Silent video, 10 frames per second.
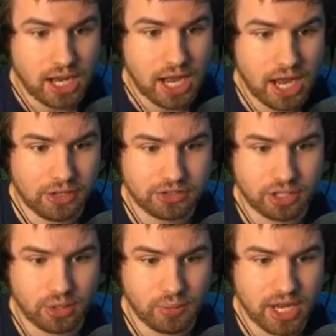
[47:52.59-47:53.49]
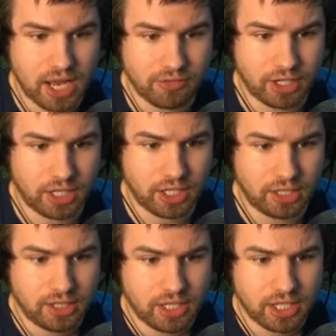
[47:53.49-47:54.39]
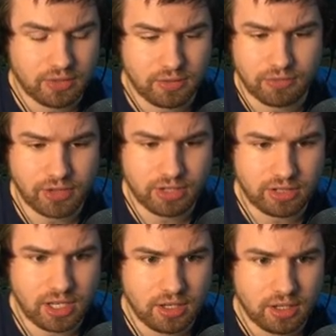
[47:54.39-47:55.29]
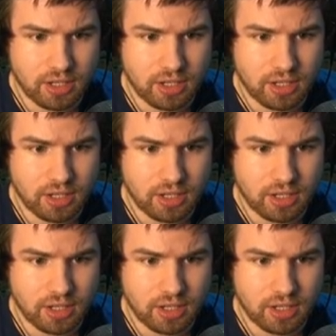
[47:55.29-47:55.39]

Uh, so we have our Gift of Infinity,